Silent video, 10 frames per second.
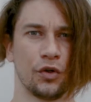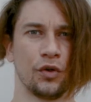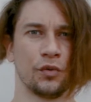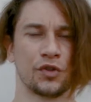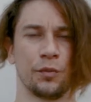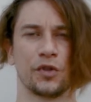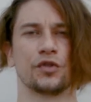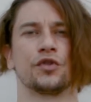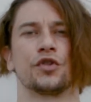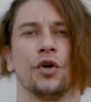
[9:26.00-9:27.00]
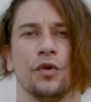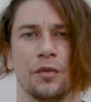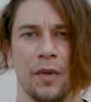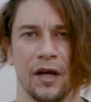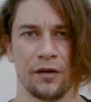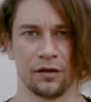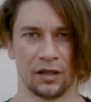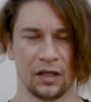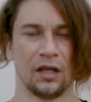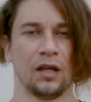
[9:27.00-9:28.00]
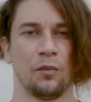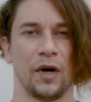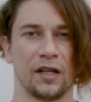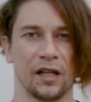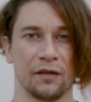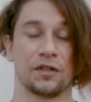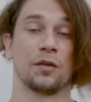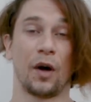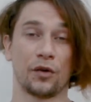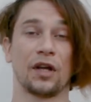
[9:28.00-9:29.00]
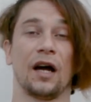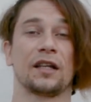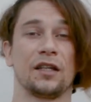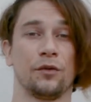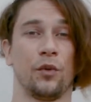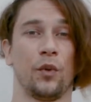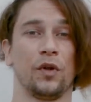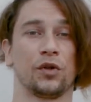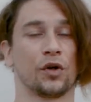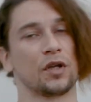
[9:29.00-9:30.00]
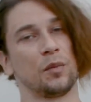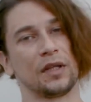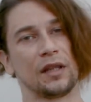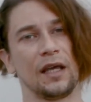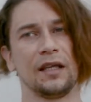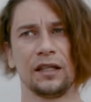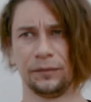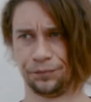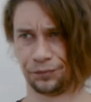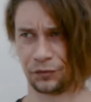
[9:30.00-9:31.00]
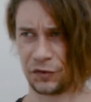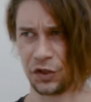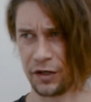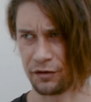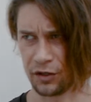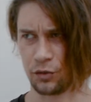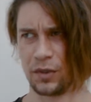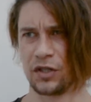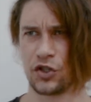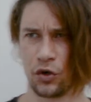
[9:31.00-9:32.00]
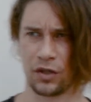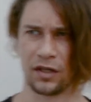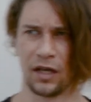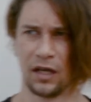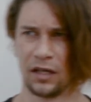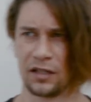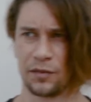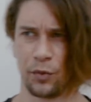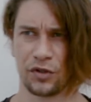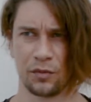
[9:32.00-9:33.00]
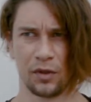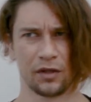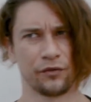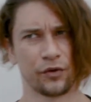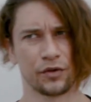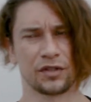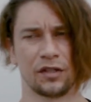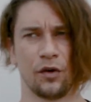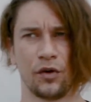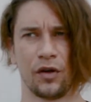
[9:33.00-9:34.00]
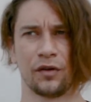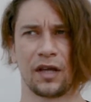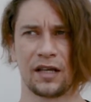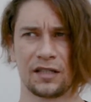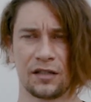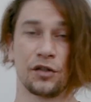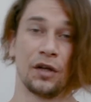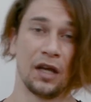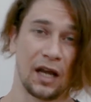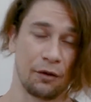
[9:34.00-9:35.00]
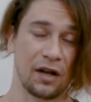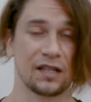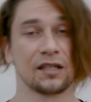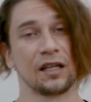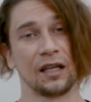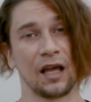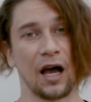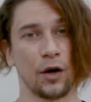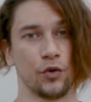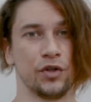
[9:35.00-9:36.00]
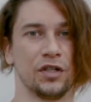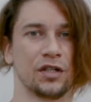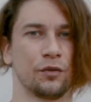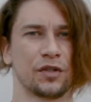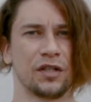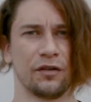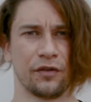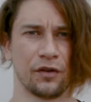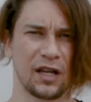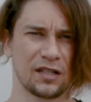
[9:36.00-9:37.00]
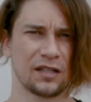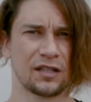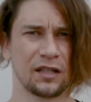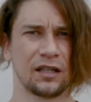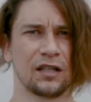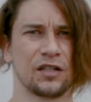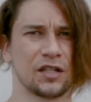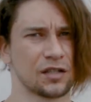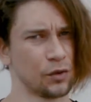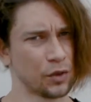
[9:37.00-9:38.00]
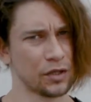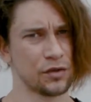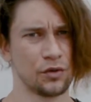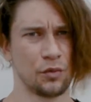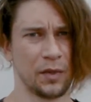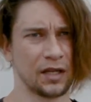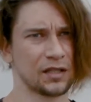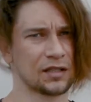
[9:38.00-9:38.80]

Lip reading: supposed to show it by your body language. About the acting we will talk a bit later, so I try to be shorter as possible and focusing only on casting. So have casting and audition. What's the difference? On casting they can just look at you, make